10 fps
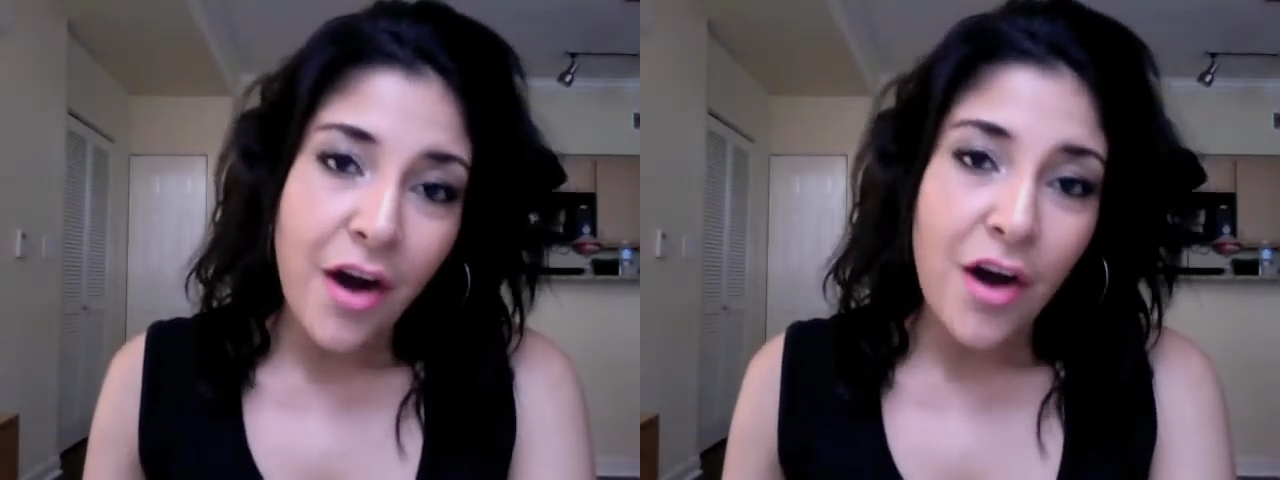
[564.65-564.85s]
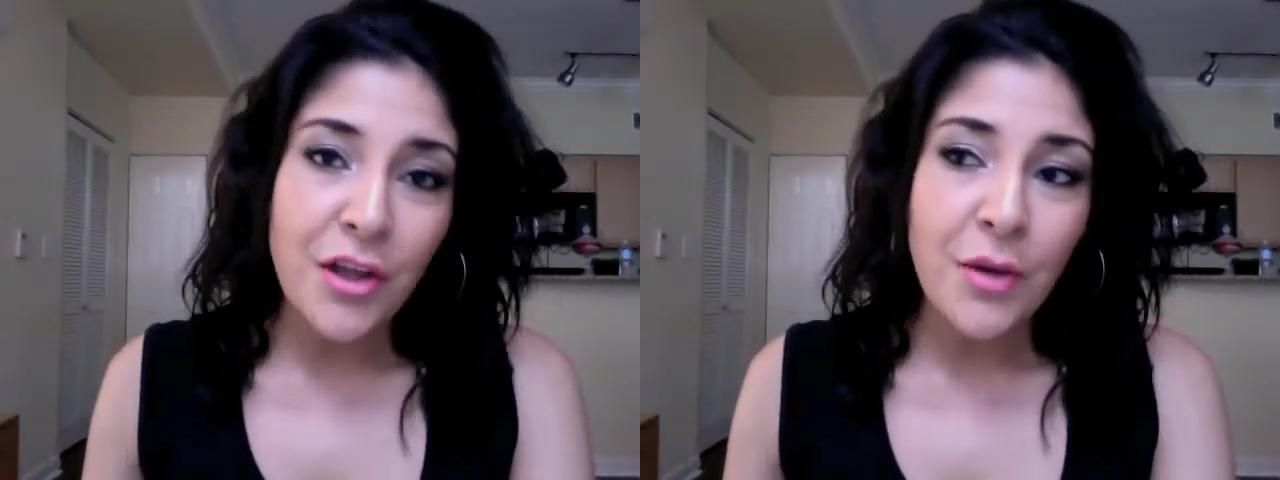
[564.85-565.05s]

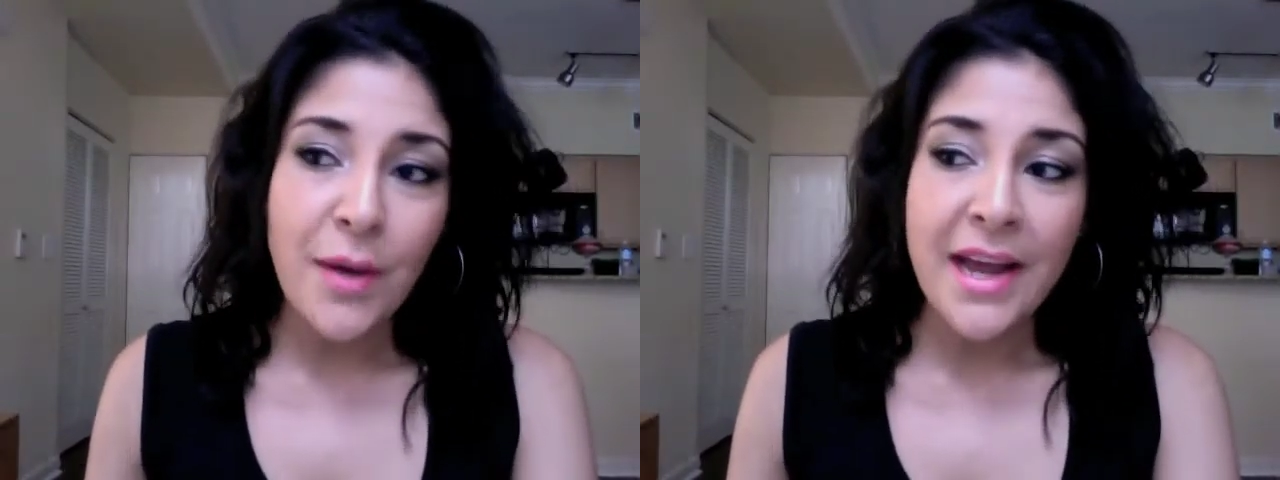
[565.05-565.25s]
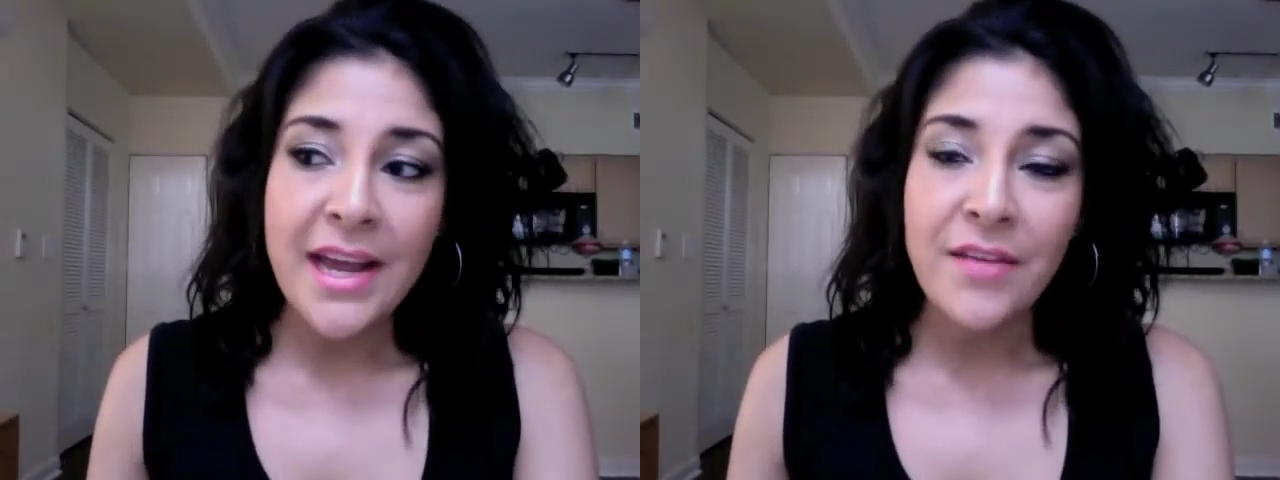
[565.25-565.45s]
Although
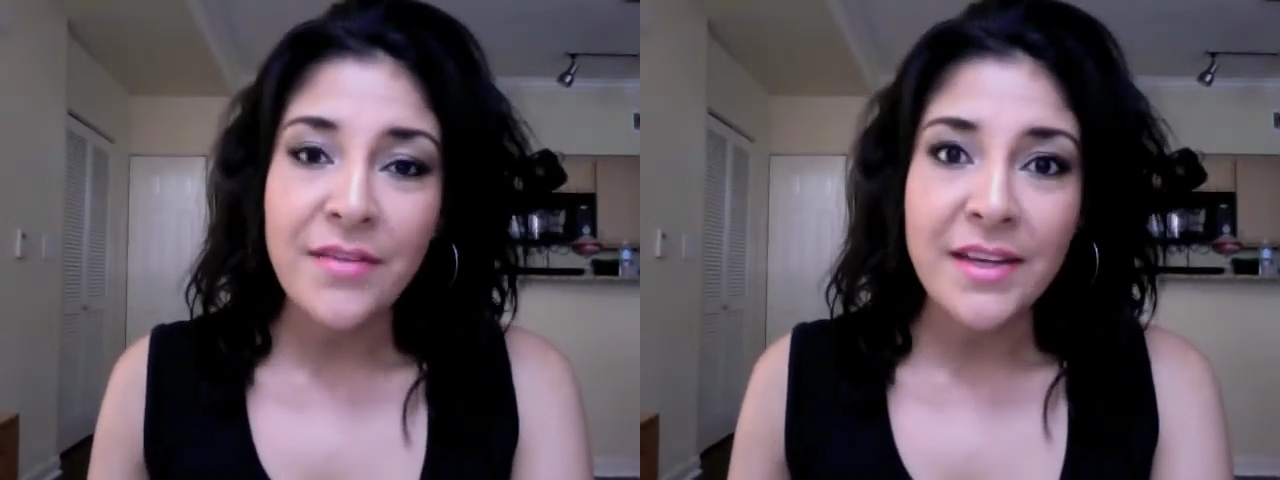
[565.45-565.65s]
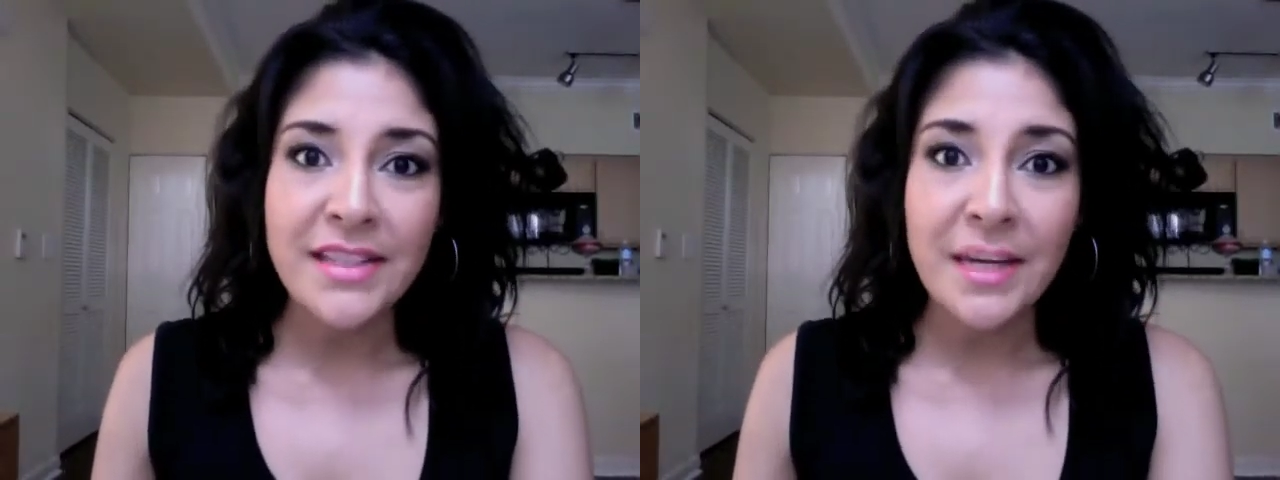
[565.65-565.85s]
I have
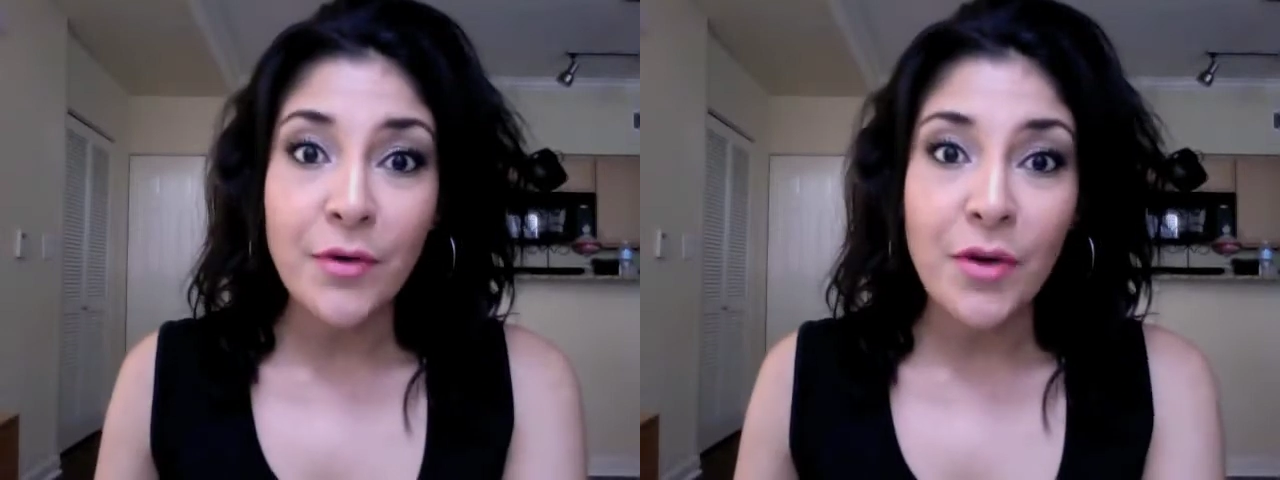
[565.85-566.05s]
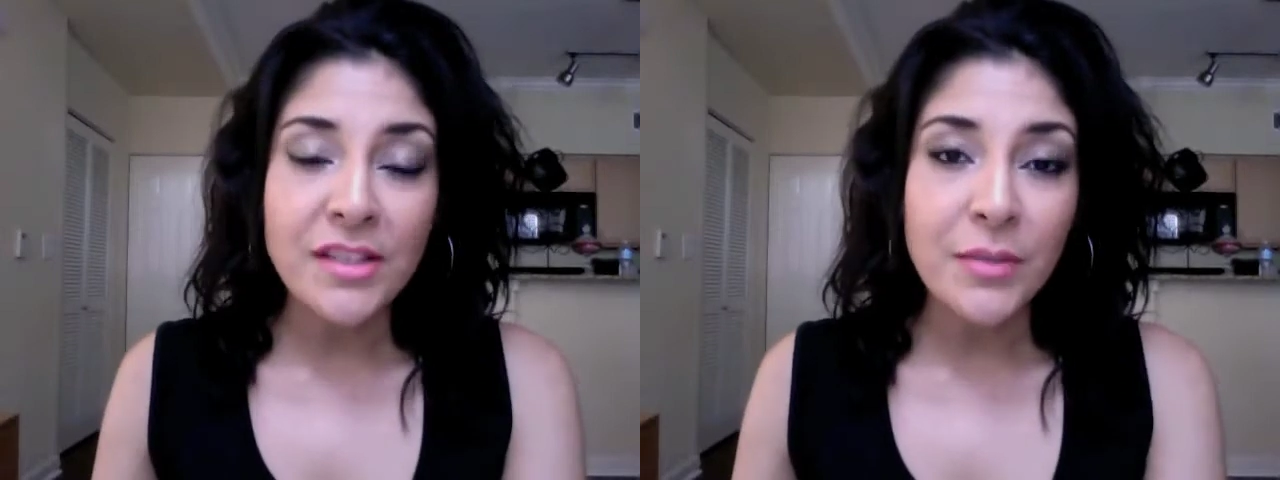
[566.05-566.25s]
yet to come
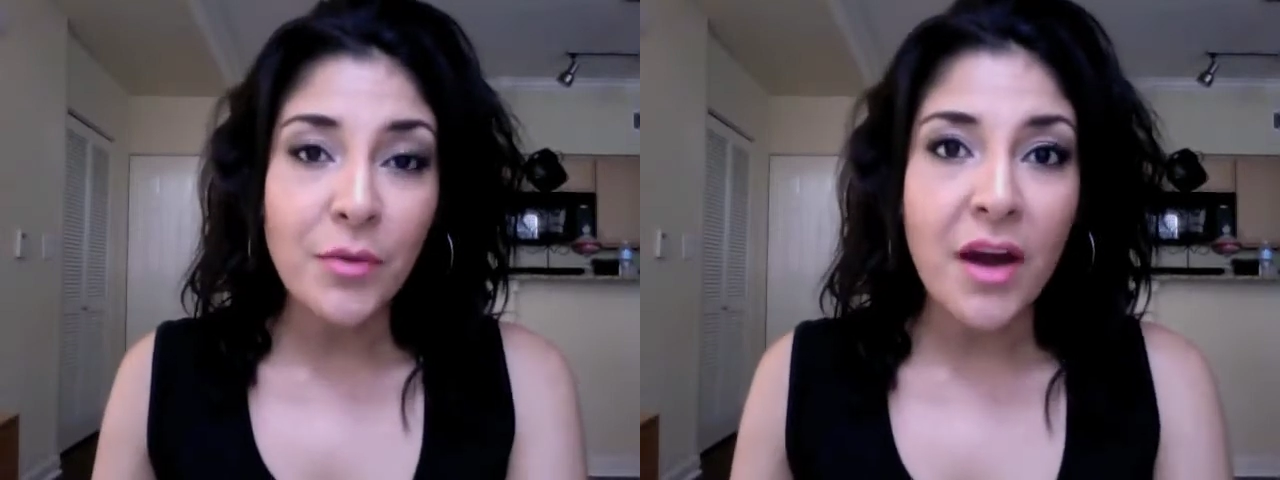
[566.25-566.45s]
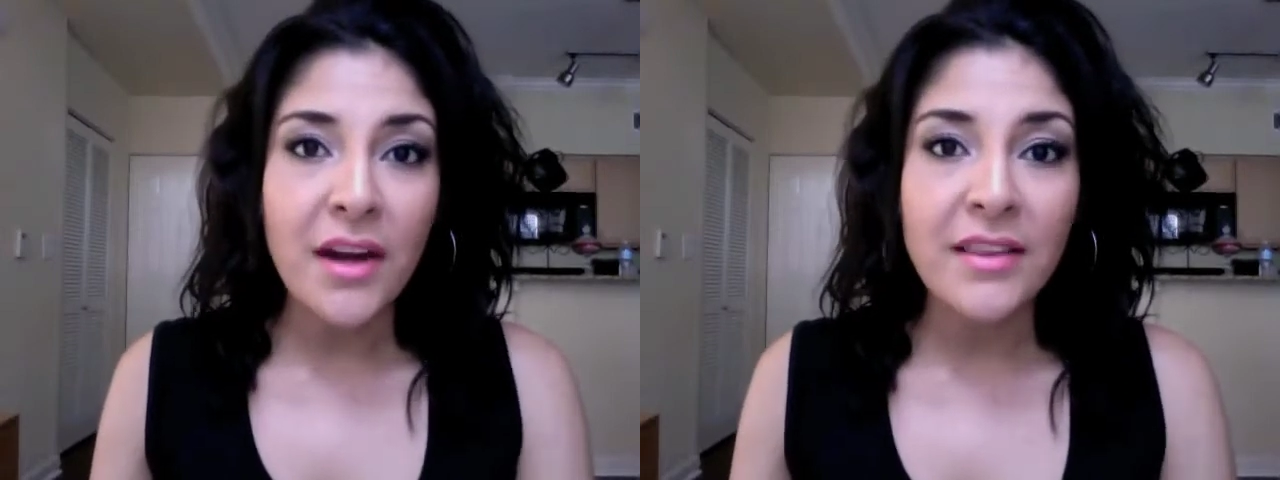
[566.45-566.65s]
across a
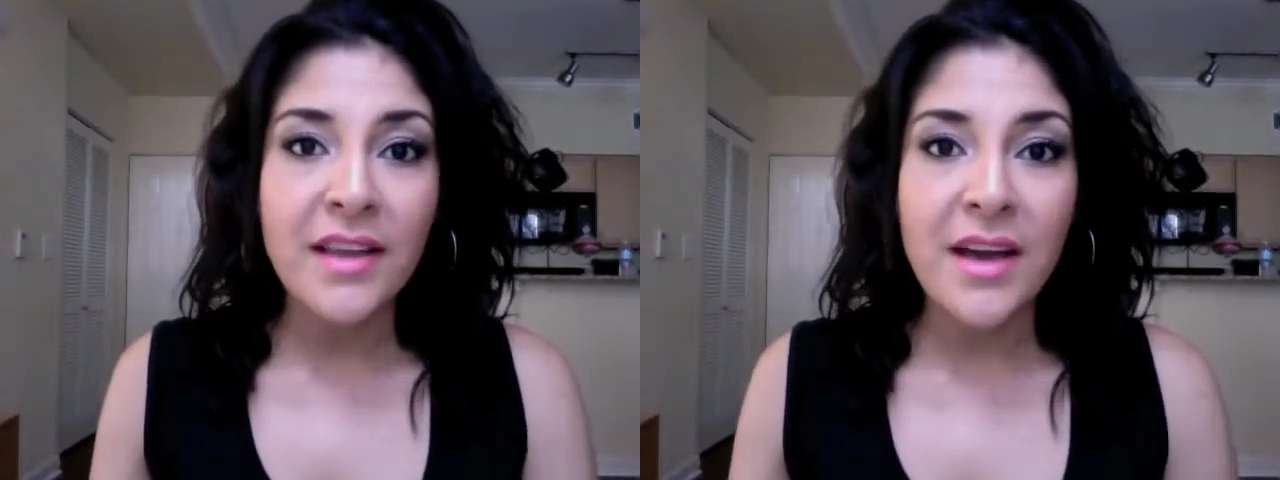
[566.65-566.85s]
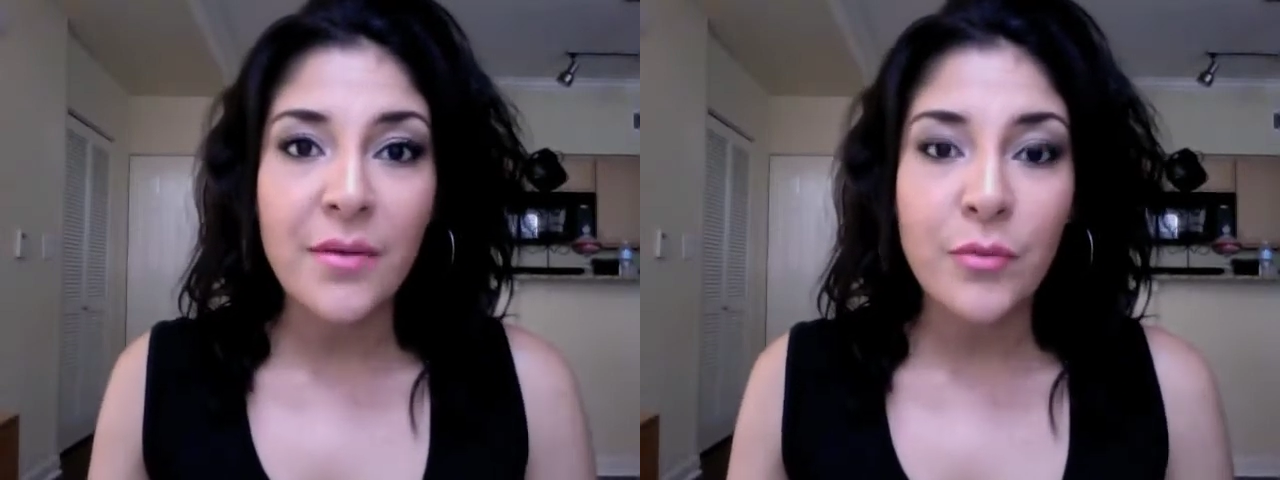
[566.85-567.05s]
product
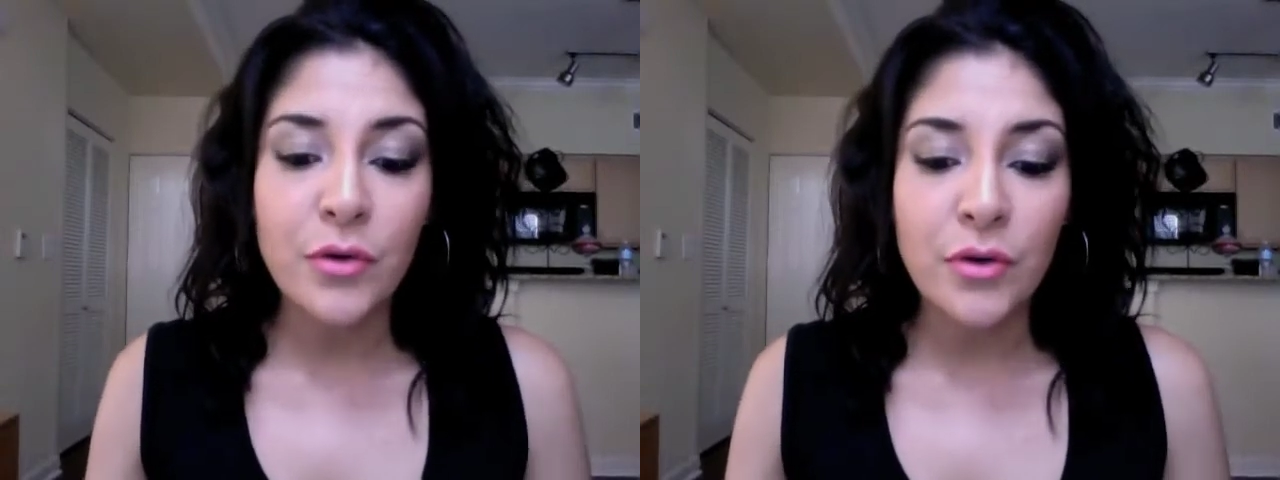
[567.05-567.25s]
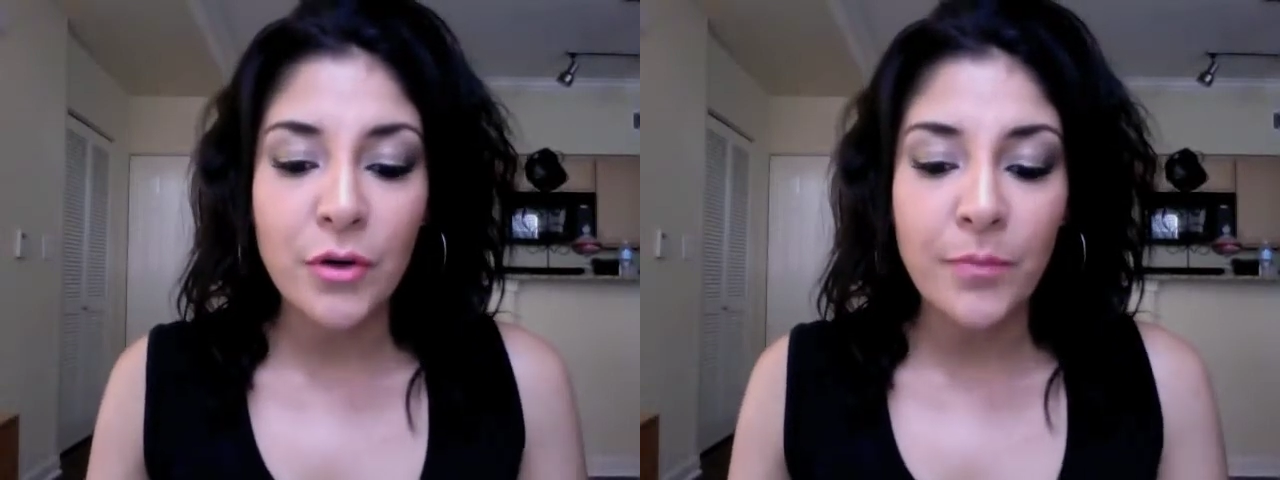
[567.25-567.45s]
that
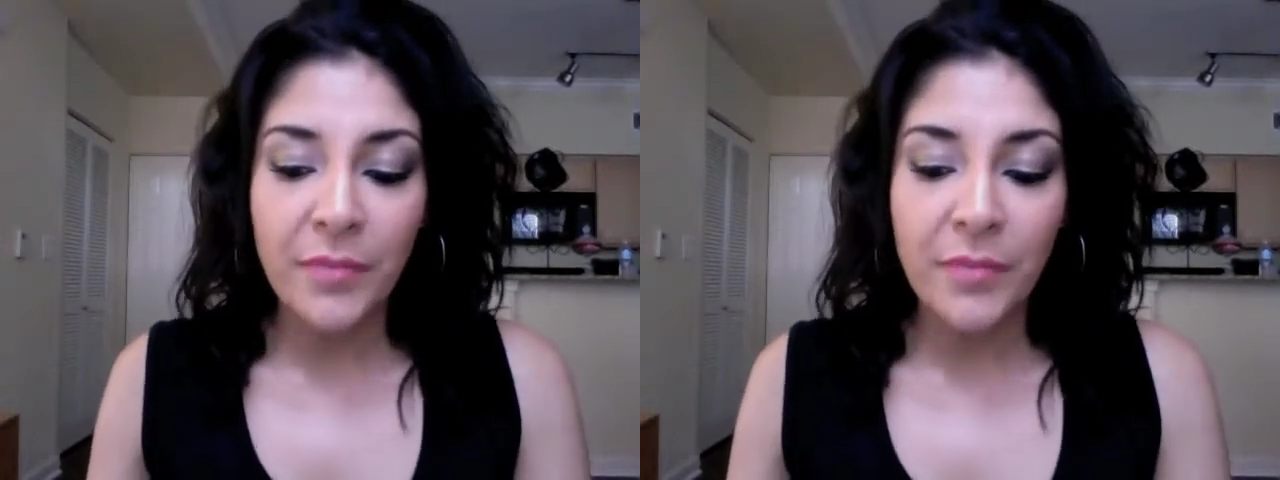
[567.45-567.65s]
will